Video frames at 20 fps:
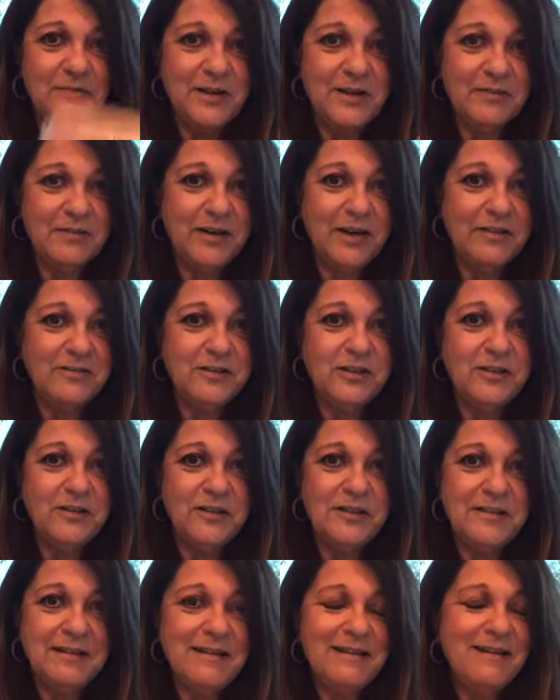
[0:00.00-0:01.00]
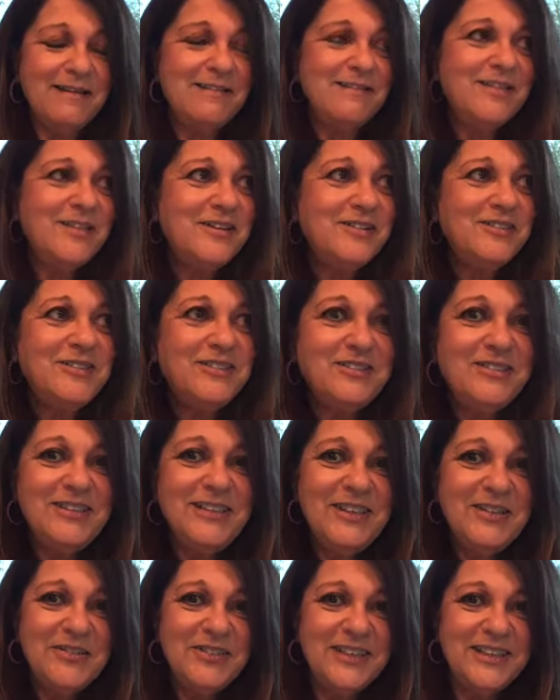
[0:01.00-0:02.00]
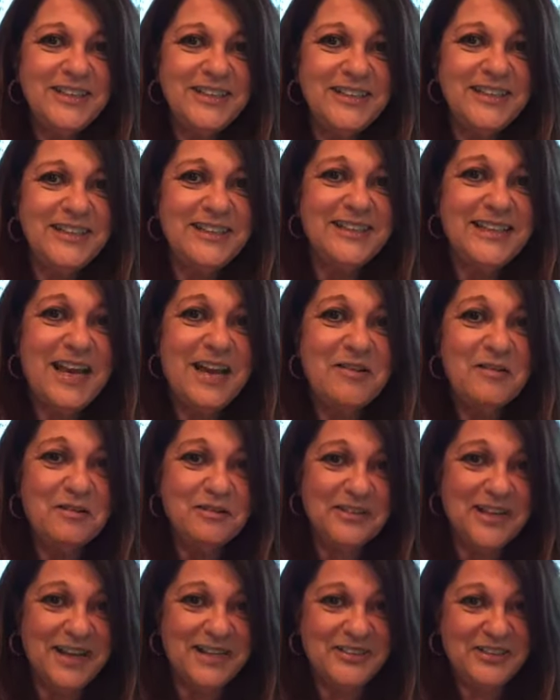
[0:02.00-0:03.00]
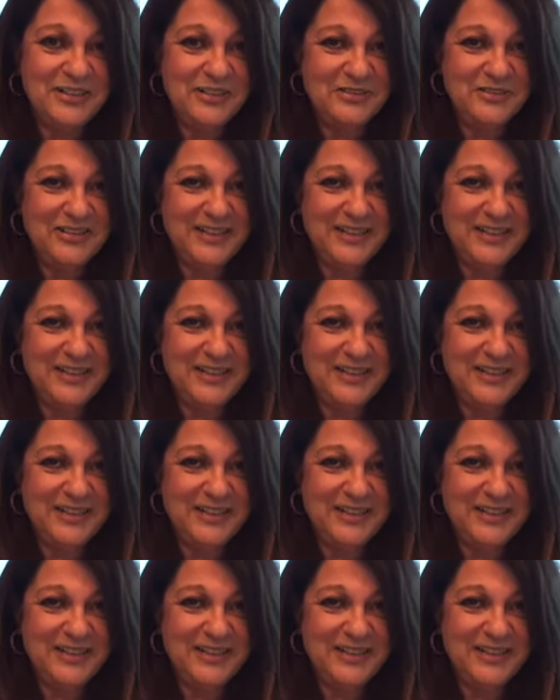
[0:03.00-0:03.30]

me when I was doing that. And those are synchronicities I hold on to.